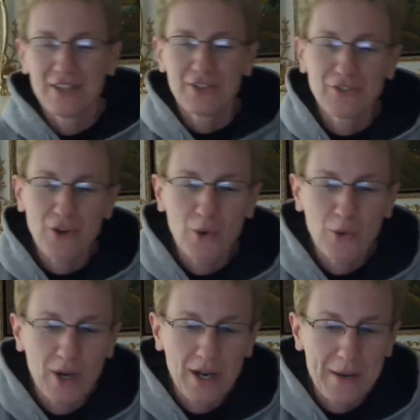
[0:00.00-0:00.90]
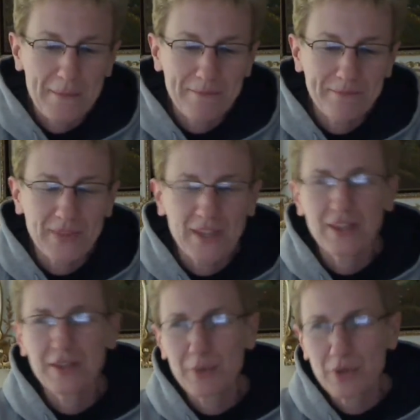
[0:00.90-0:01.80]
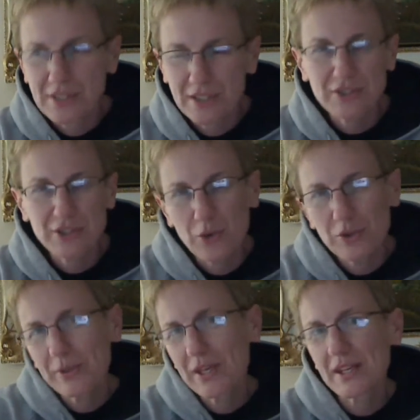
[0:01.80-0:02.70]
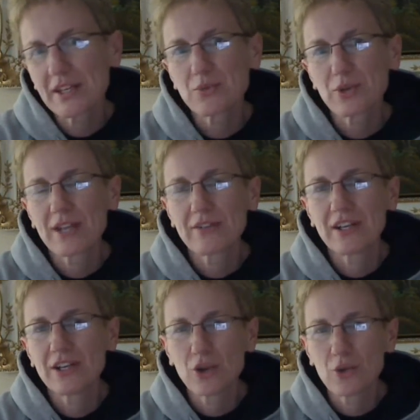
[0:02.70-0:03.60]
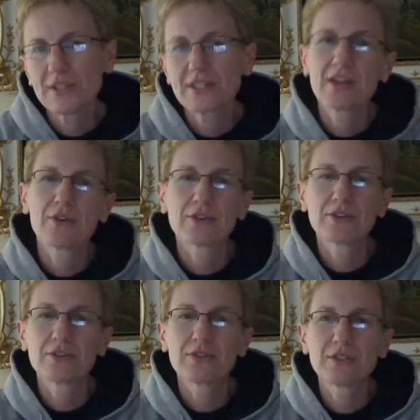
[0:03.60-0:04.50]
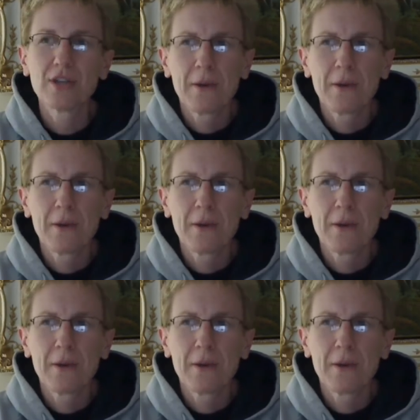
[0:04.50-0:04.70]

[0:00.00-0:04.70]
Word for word: So the book is a little slow in the beginning as we're kind of getting to know these characters.